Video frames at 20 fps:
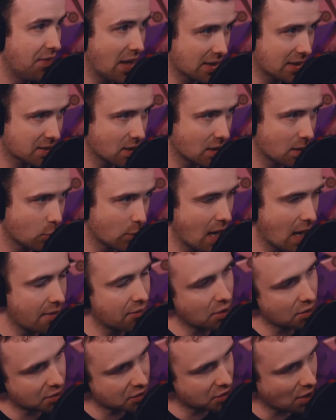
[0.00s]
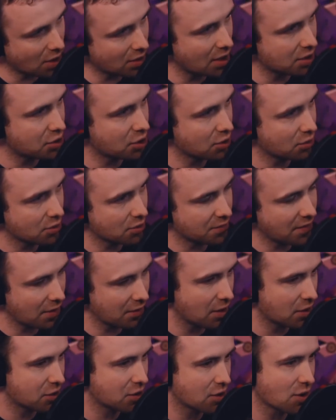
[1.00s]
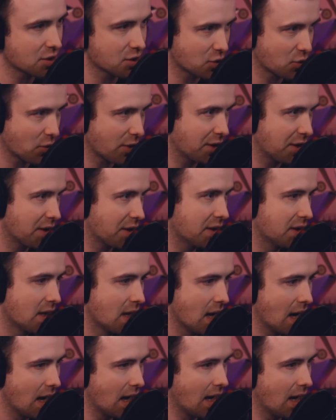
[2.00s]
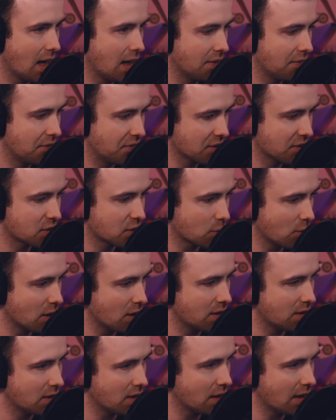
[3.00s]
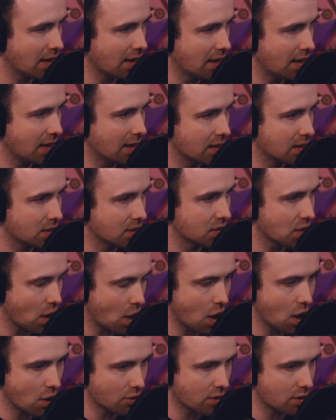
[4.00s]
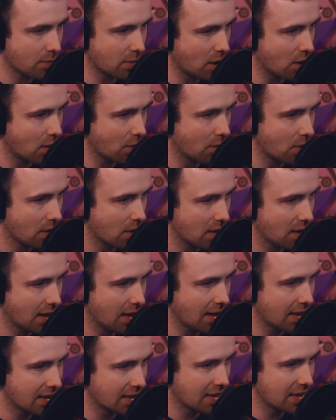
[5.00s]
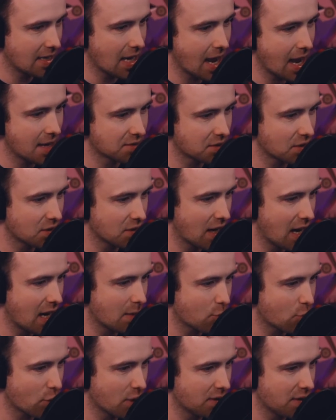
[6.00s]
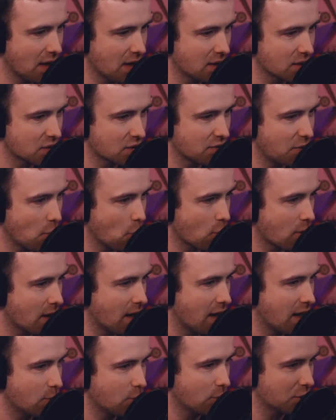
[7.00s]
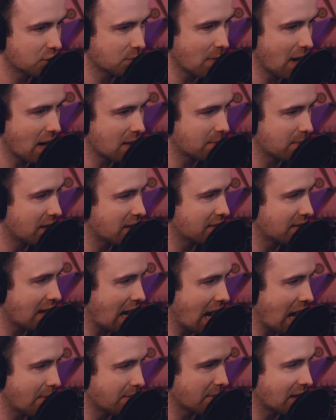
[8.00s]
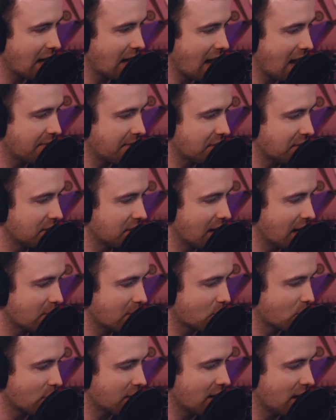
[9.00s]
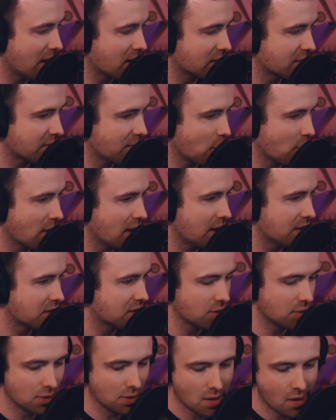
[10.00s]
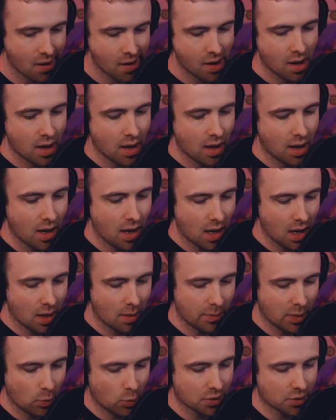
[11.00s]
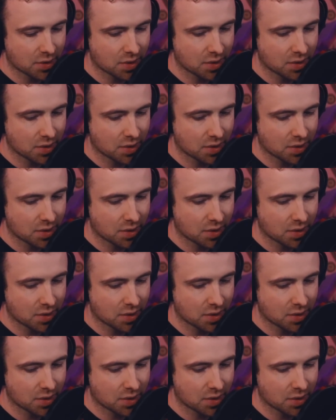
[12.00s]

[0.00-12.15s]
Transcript: Next up, we have another Starlight Children's Foundation Australia. Uh, this one uh, is ArryBo, uh, and he has a name written on his forehead, which might mean that I'm going to have a name written on his forehead soon, uh, but we'll